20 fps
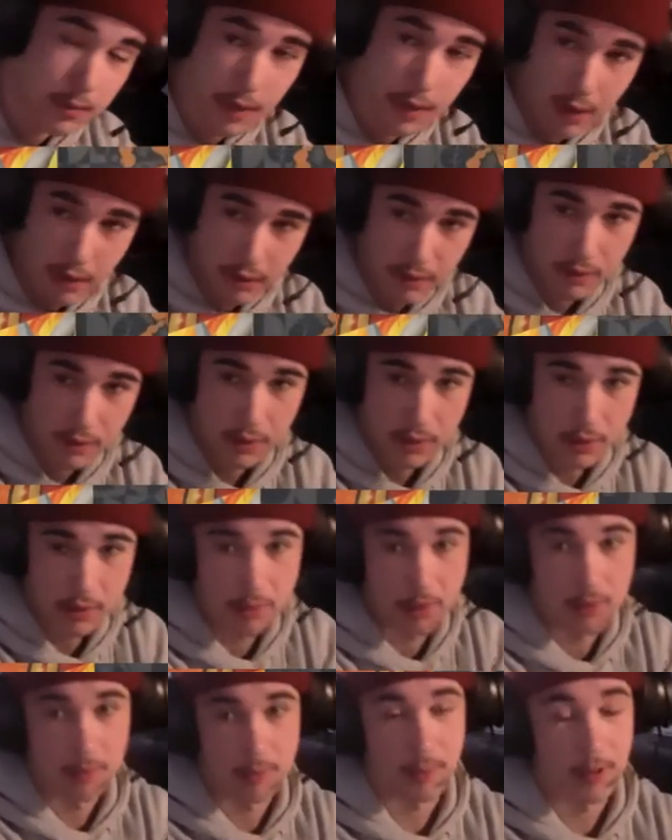Path Elite
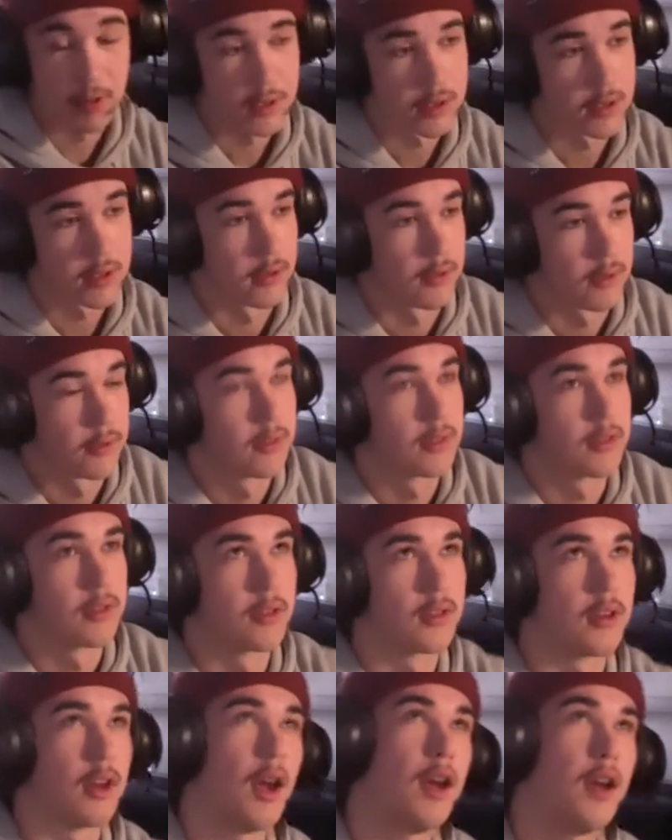Trainer box.
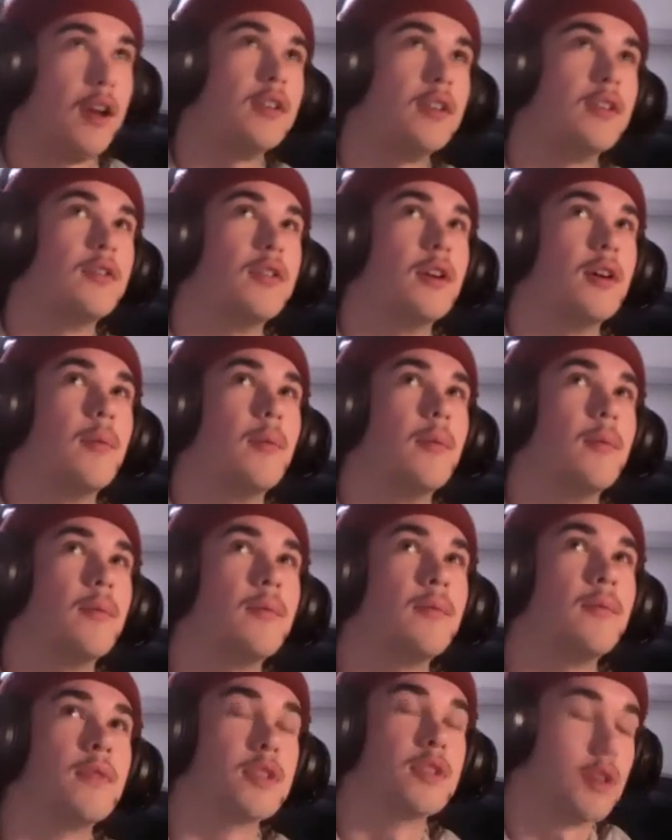Kind of um,
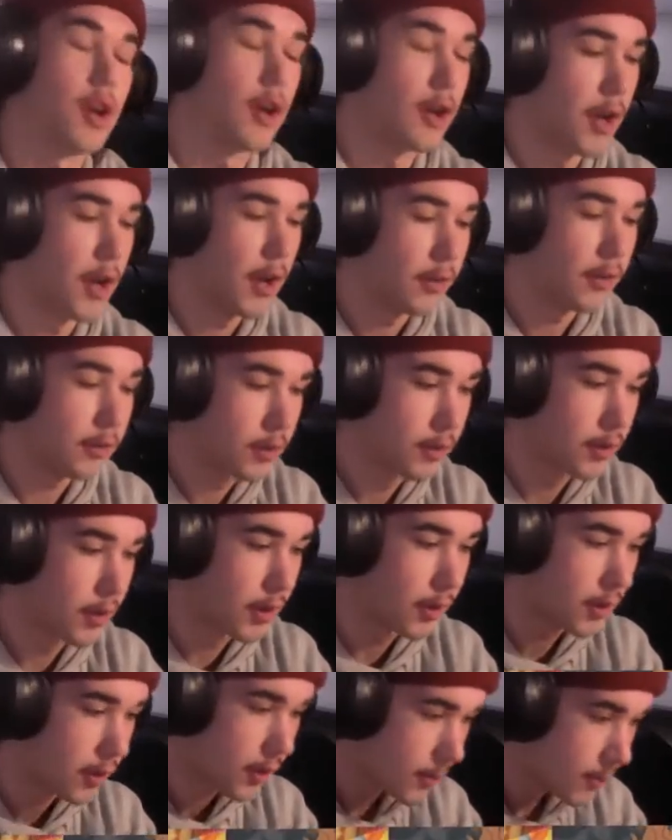sought after now.